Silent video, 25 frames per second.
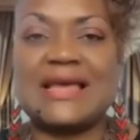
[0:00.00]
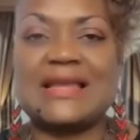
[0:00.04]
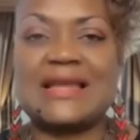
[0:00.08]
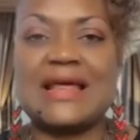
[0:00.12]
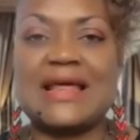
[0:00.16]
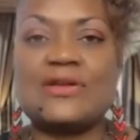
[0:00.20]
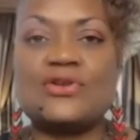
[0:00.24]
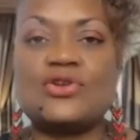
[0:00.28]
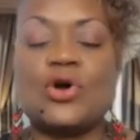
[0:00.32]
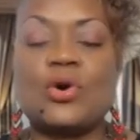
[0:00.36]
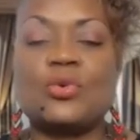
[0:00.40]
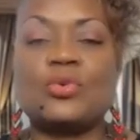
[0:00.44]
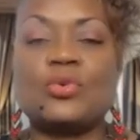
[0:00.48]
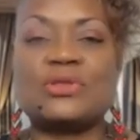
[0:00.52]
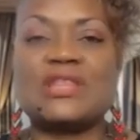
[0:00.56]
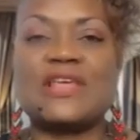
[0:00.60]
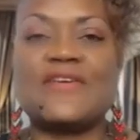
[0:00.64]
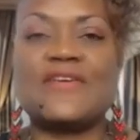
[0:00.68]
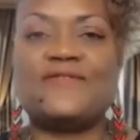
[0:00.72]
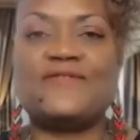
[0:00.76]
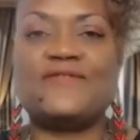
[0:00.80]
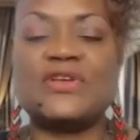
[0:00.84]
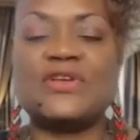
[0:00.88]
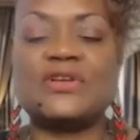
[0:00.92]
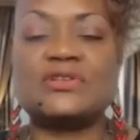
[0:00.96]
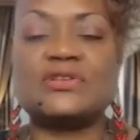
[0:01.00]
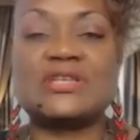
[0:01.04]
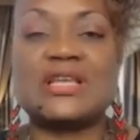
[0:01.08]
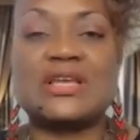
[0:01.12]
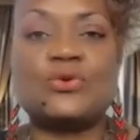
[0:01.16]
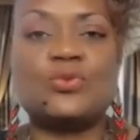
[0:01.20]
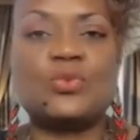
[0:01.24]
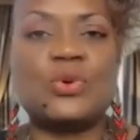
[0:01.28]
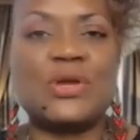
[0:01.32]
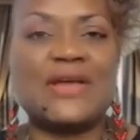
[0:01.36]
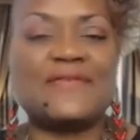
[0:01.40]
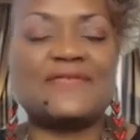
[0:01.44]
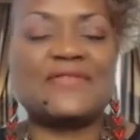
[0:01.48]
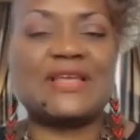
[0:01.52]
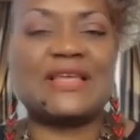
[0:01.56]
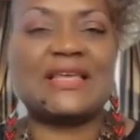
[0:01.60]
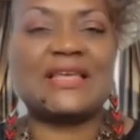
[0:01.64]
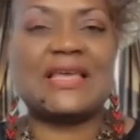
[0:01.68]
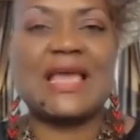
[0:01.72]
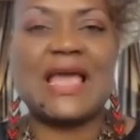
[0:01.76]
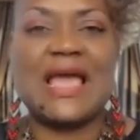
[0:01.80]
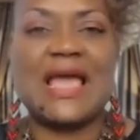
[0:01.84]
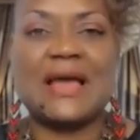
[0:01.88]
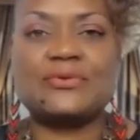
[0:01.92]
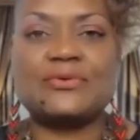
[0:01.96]
and I know what that feels like. And we have to
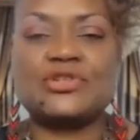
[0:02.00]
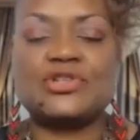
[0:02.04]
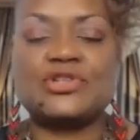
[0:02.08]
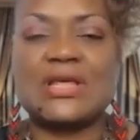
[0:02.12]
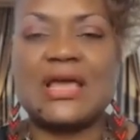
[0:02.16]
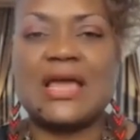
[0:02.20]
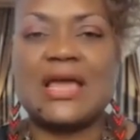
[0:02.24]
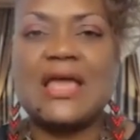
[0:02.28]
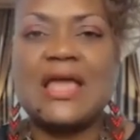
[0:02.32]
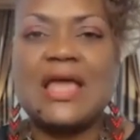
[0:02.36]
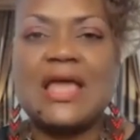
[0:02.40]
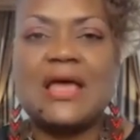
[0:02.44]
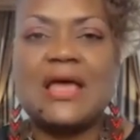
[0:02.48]
capture that.